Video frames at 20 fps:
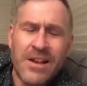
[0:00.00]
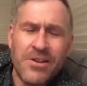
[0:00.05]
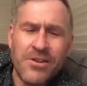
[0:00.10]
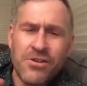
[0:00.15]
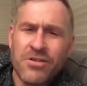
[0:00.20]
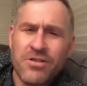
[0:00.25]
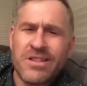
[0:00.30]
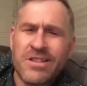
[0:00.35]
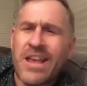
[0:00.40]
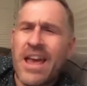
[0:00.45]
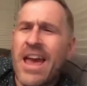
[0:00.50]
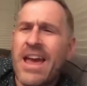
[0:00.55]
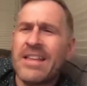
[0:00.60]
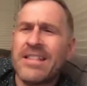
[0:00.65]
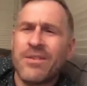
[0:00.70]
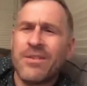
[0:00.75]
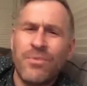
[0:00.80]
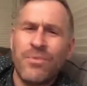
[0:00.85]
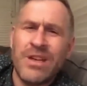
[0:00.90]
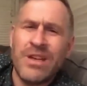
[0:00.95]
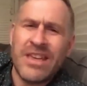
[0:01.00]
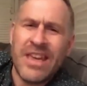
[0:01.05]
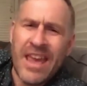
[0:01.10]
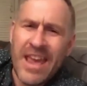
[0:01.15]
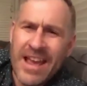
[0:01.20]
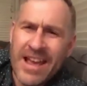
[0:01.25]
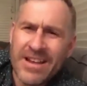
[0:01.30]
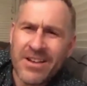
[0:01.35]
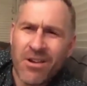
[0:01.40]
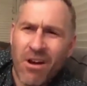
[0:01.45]
and you're saying that we
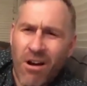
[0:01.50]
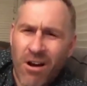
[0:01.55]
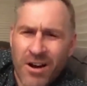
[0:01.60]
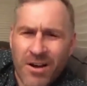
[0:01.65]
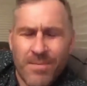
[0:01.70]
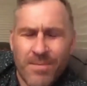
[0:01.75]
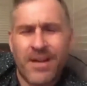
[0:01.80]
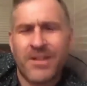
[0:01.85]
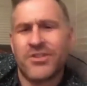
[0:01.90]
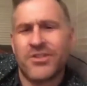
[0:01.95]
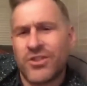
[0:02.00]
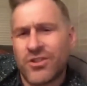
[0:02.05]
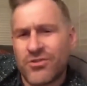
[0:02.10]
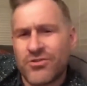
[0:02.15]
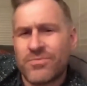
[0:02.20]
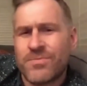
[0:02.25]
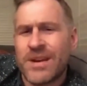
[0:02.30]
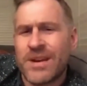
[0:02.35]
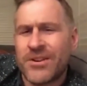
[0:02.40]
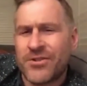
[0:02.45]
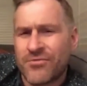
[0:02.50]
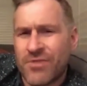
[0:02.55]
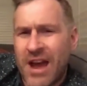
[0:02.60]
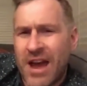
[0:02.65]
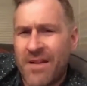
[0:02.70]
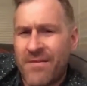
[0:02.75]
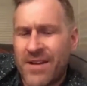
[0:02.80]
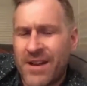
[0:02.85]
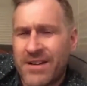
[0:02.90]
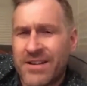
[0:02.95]
can't talk about children being
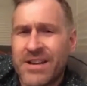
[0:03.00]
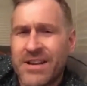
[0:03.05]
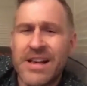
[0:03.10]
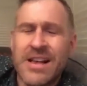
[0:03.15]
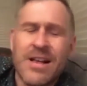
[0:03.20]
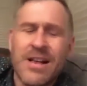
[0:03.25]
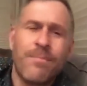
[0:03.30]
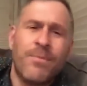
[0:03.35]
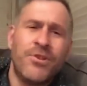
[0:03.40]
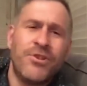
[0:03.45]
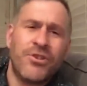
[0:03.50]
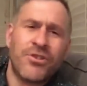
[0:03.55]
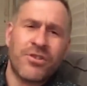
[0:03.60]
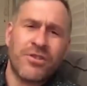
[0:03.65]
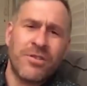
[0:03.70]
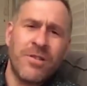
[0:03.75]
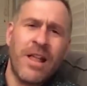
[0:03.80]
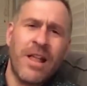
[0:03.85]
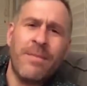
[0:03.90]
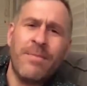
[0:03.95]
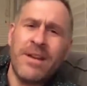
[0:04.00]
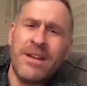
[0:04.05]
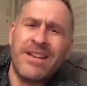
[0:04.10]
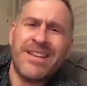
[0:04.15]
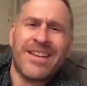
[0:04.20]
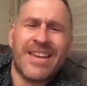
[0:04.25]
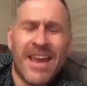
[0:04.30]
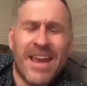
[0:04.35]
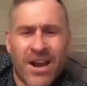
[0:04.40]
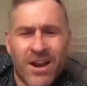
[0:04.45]
trafficked, but you're
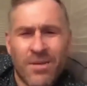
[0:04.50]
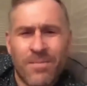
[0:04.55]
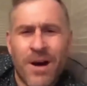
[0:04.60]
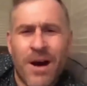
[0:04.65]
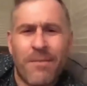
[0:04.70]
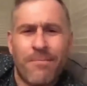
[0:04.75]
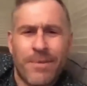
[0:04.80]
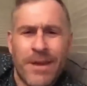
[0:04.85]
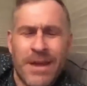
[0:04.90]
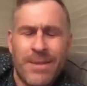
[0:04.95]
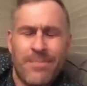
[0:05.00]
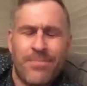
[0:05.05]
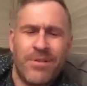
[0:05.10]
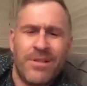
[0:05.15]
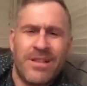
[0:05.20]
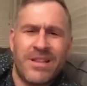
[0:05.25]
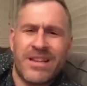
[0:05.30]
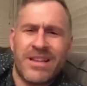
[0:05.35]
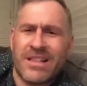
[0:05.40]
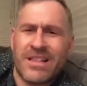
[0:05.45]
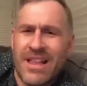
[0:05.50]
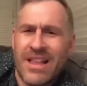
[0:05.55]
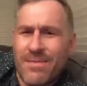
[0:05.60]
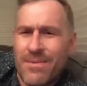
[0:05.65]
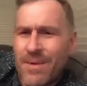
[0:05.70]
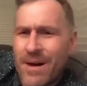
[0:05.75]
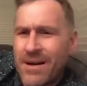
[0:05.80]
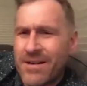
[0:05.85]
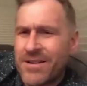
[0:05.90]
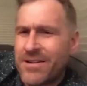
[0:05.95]
claiming to care about people and to
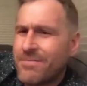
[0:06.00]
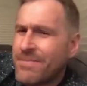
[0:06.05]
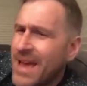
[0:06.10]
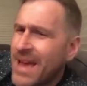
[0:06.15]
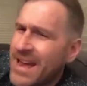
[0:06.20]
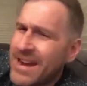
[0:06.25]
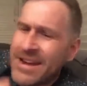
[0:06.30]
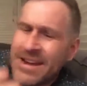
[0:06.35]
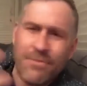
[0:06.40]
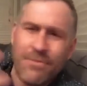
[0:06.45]
claim about humanity.